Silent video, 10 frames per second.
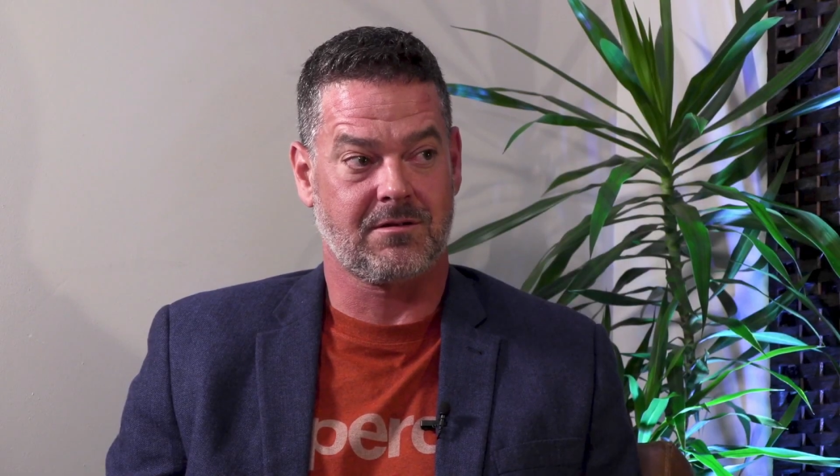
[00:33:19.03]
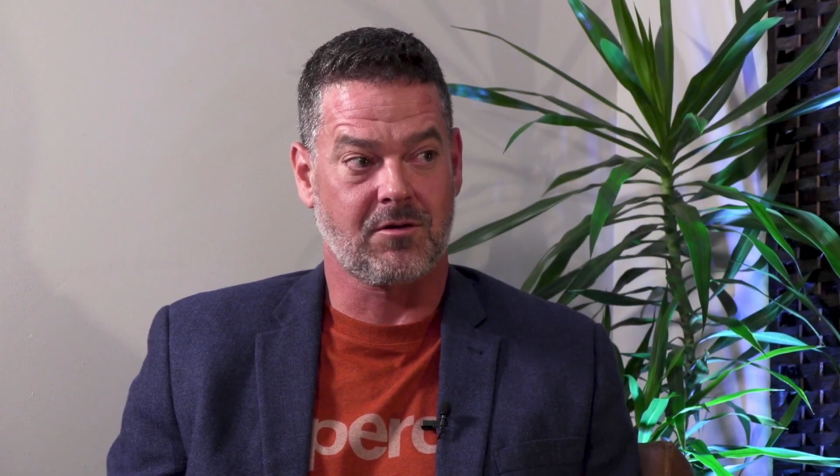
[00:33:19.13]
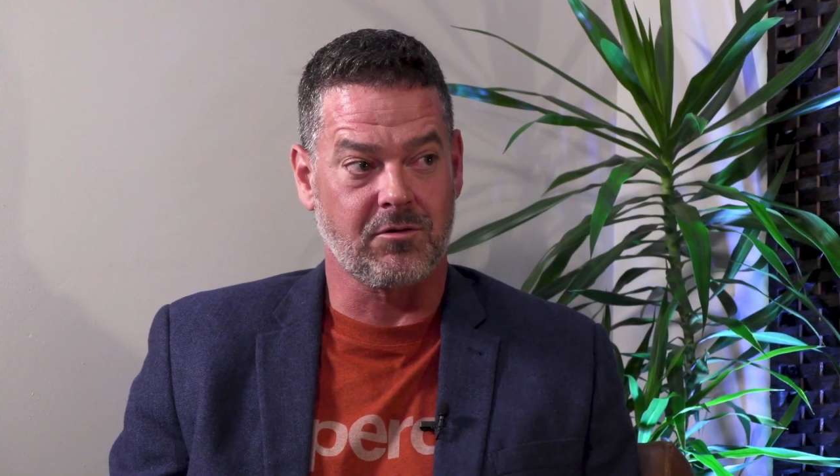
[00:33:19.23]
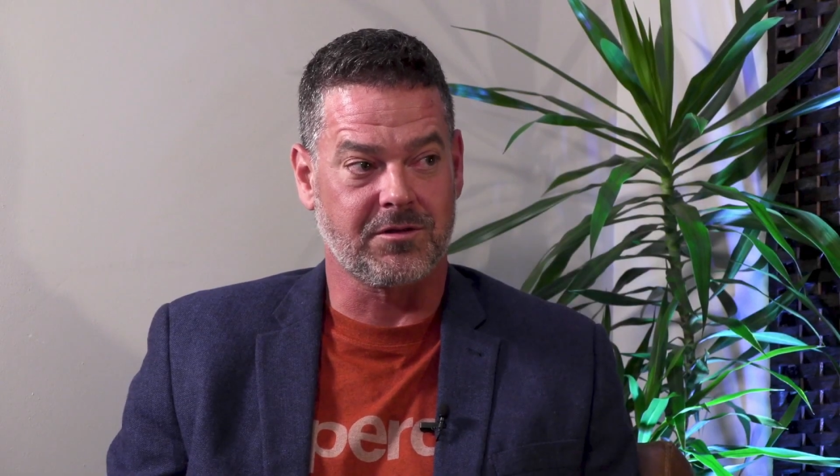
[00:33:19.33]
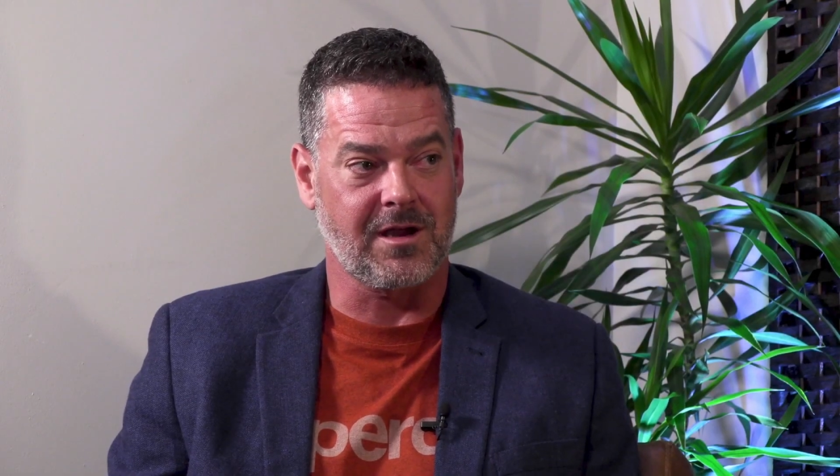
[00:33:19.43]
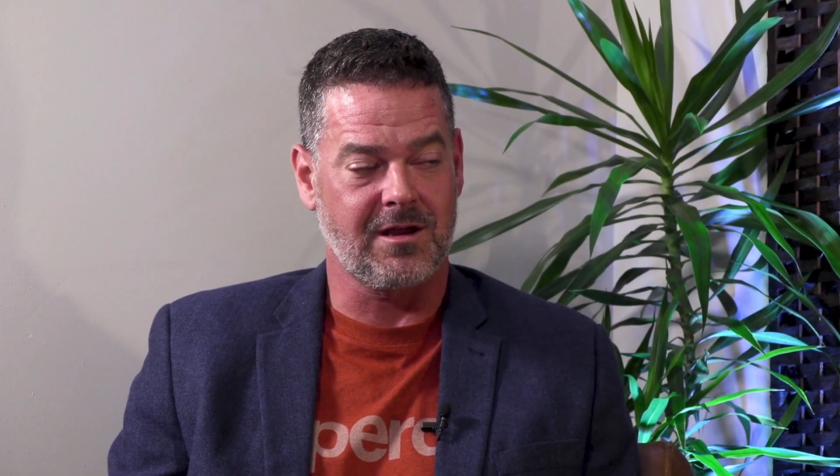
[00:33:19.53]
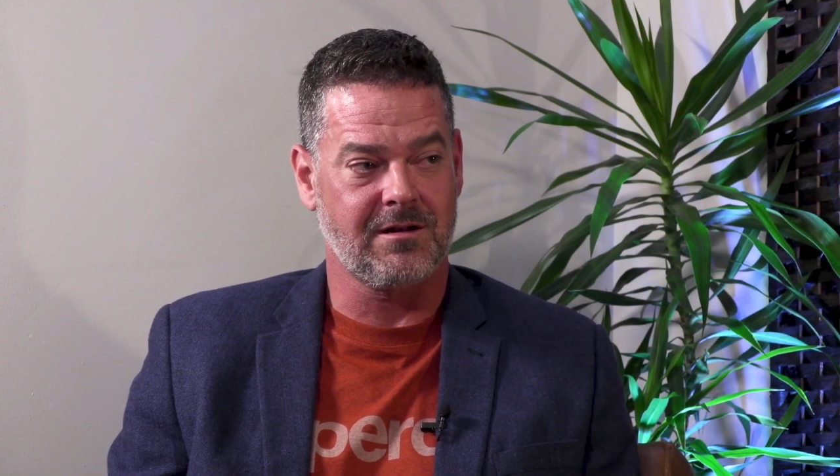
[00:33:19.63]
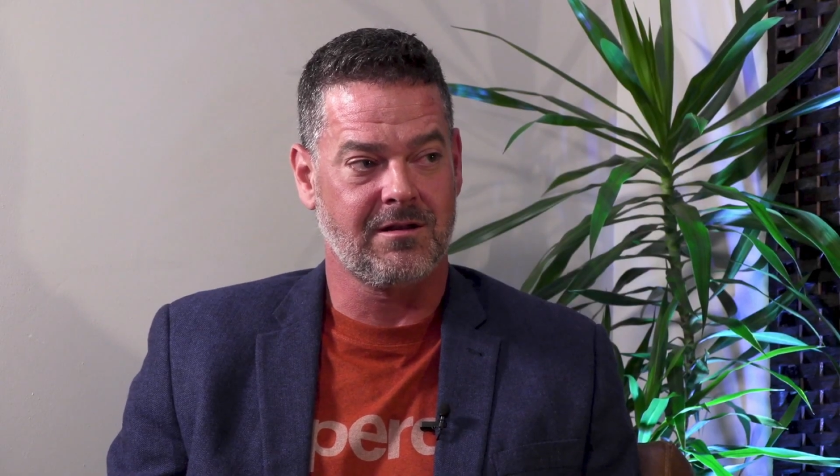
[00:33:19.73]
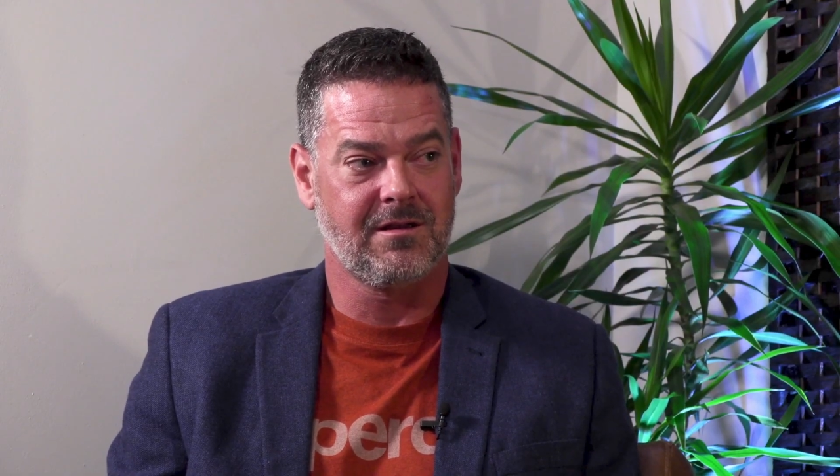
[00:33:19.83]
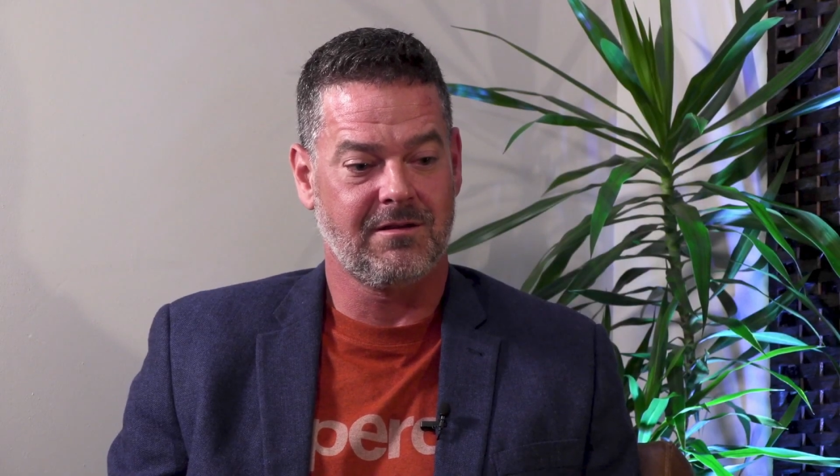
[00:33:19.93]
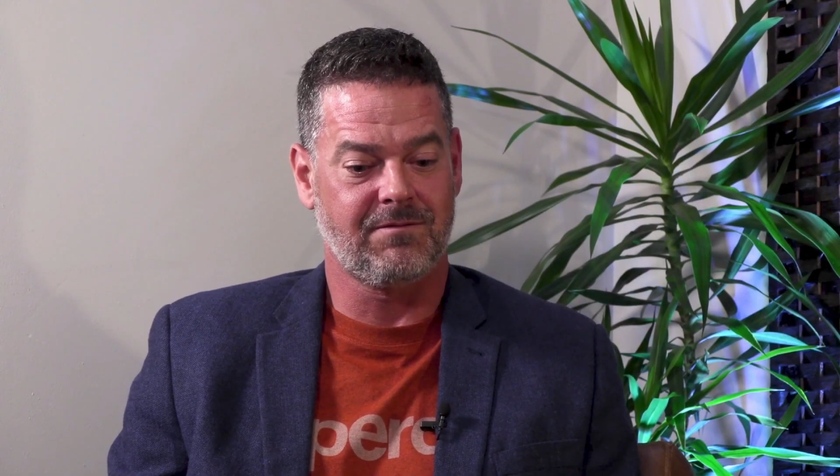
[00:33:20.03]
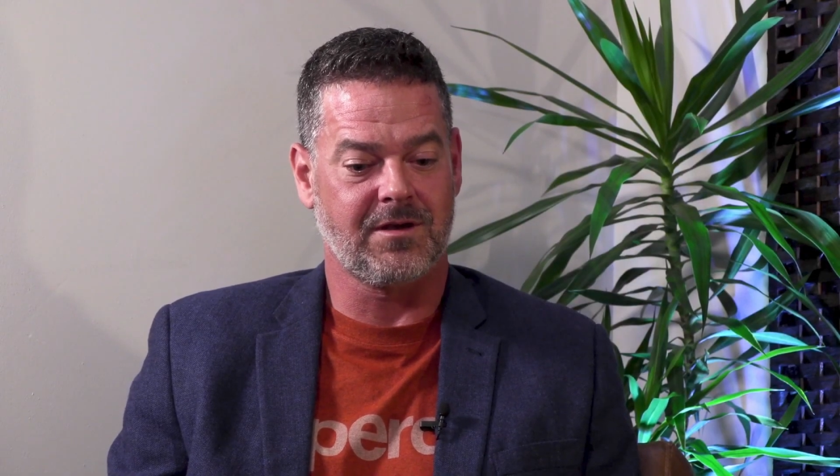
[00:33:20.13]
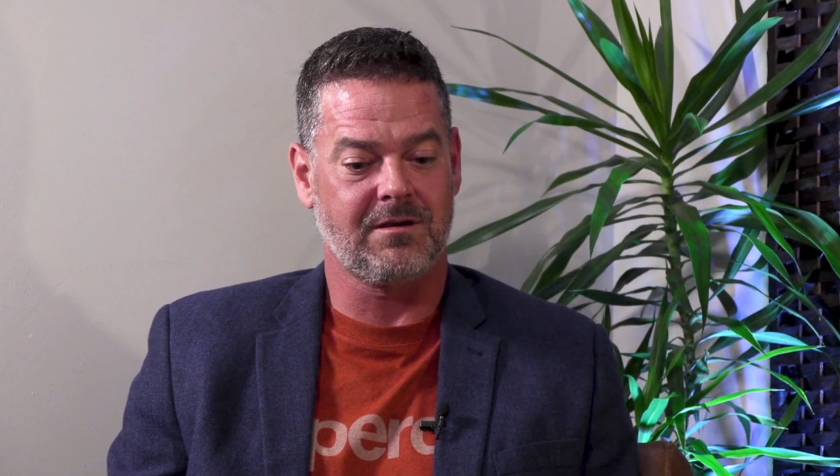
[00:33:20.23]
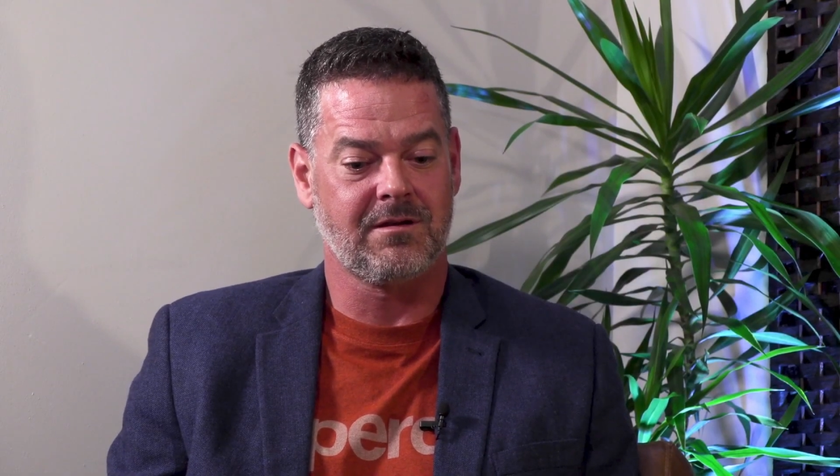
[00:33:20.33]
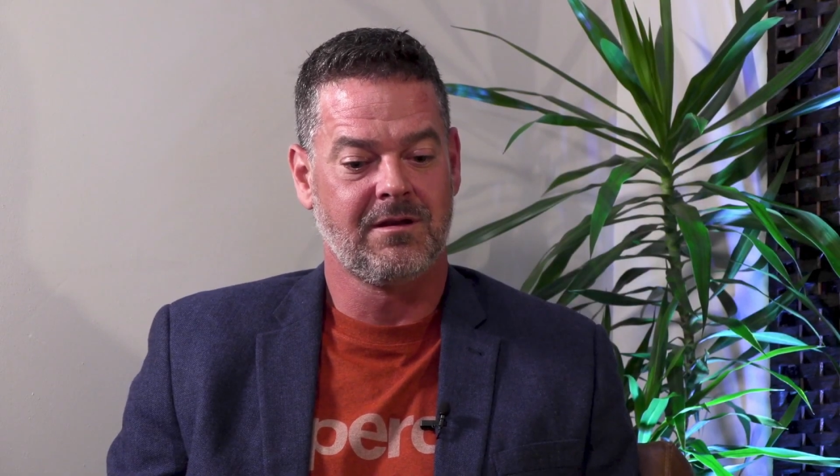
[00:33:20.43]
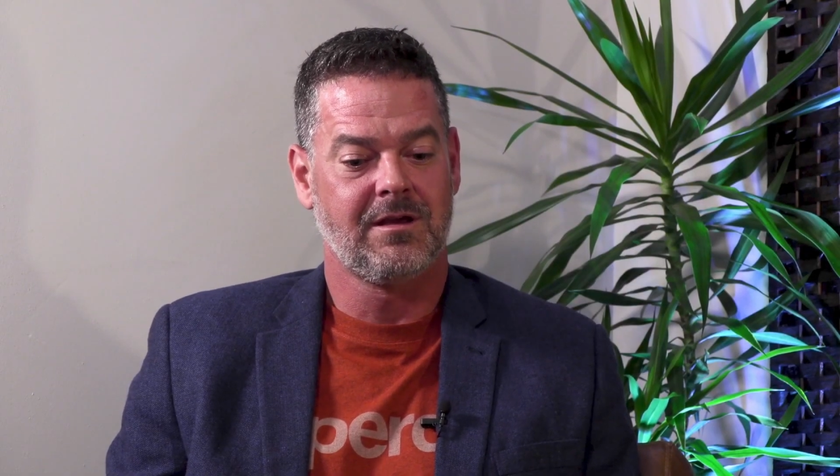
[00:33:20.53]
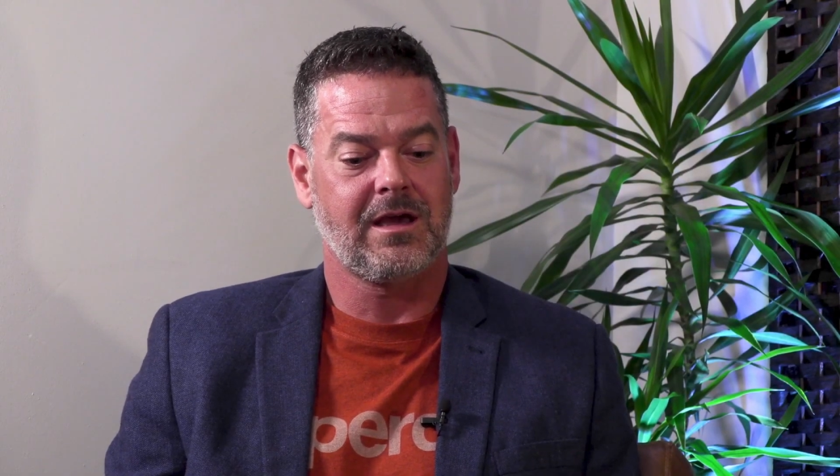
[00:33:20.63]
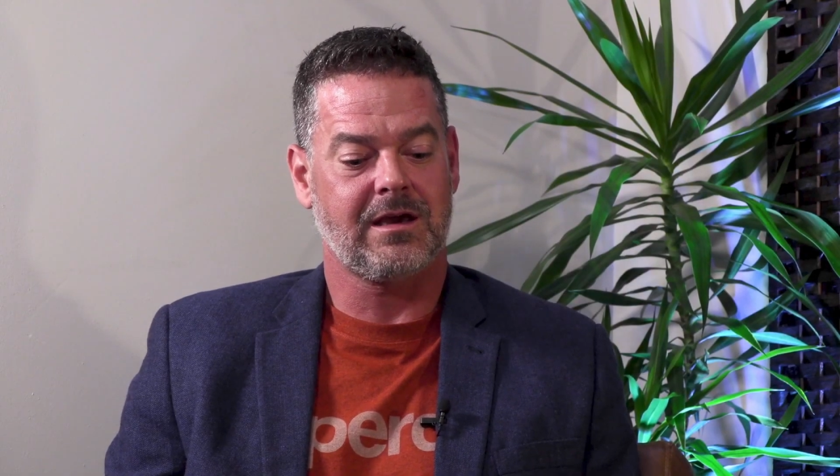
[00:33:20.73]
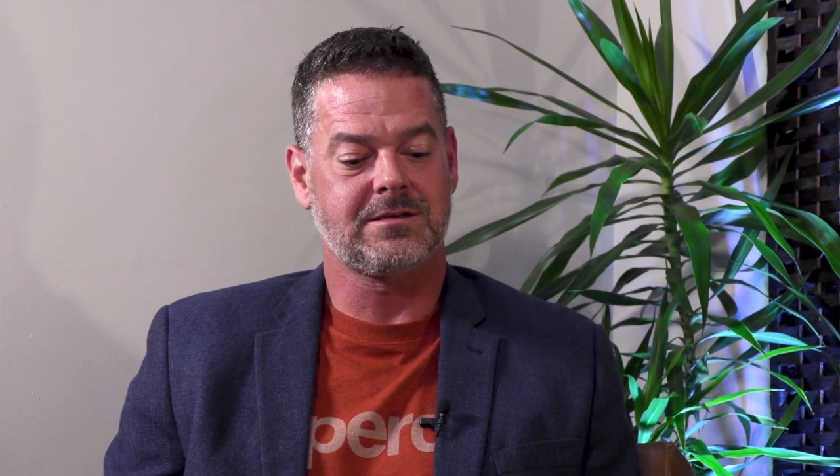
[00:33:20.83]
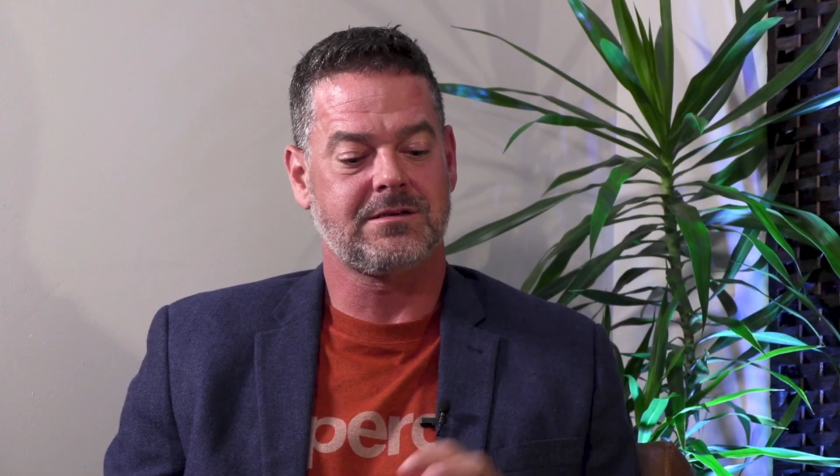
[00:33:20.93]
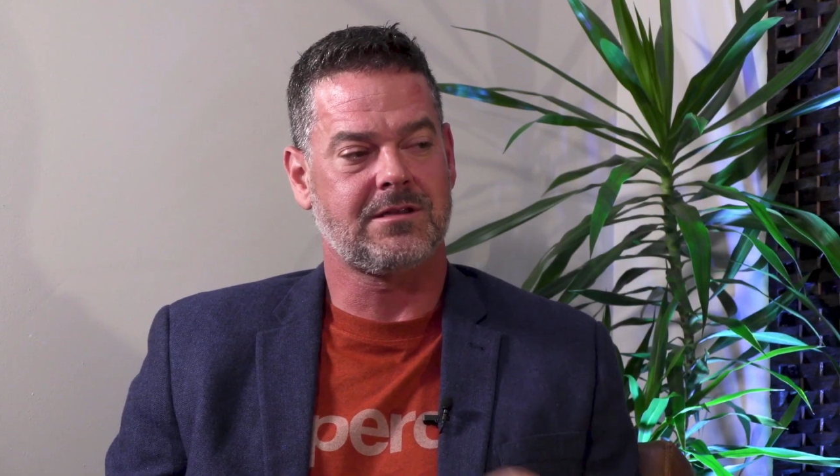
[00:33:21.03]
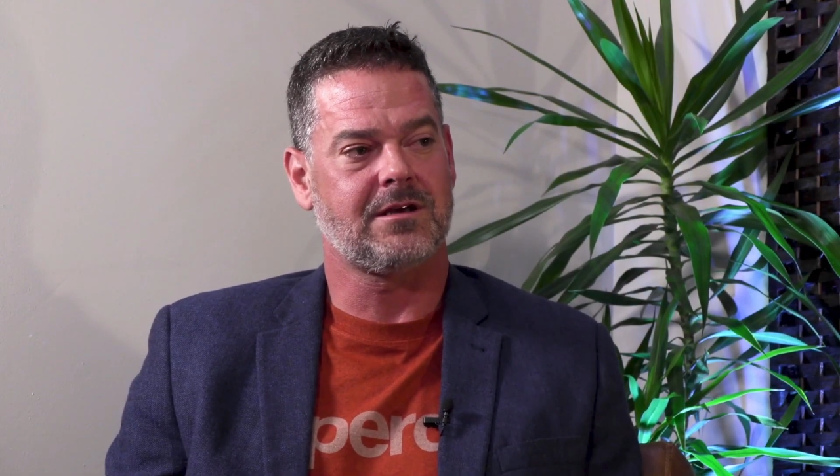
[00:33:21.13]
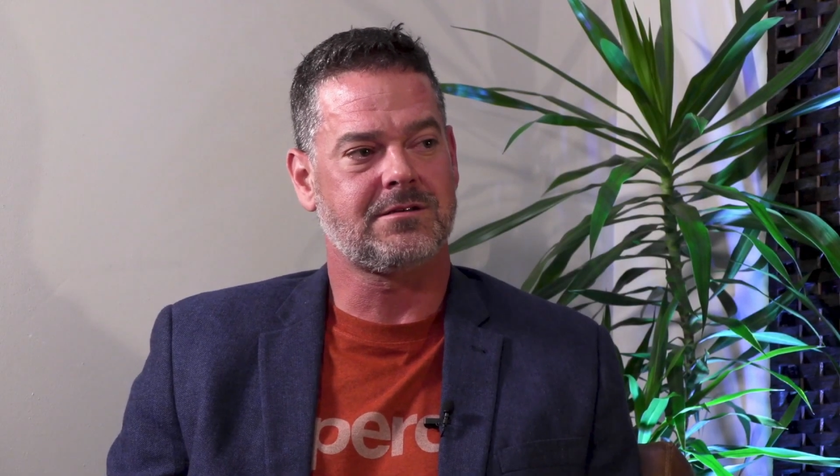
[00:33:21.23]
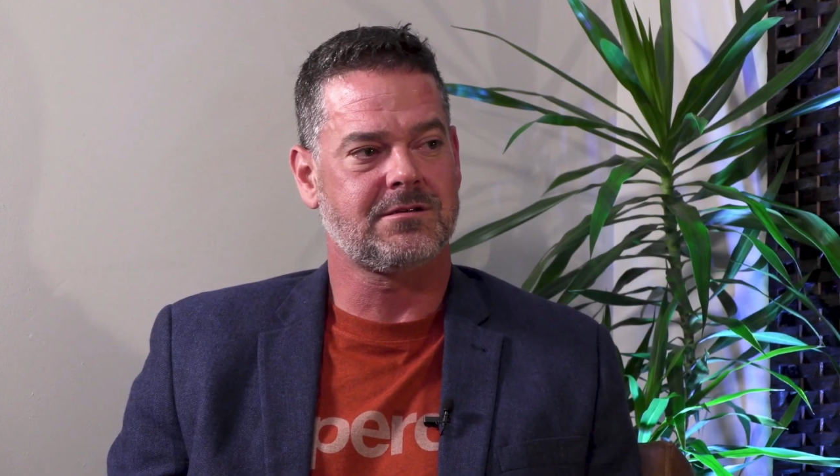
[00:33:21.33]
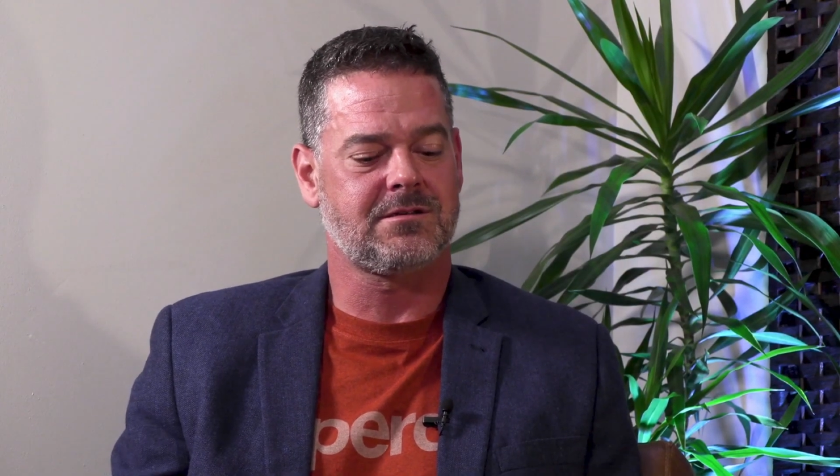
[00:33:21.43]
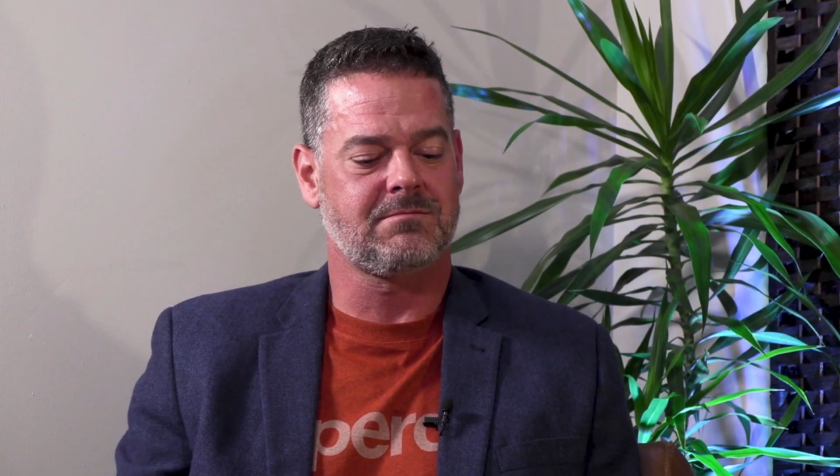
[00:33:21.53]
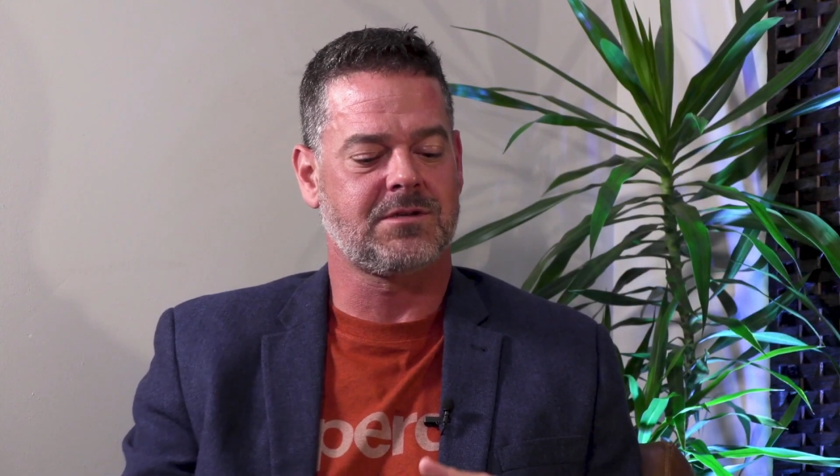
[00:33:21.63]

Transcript: contain, if they access that system,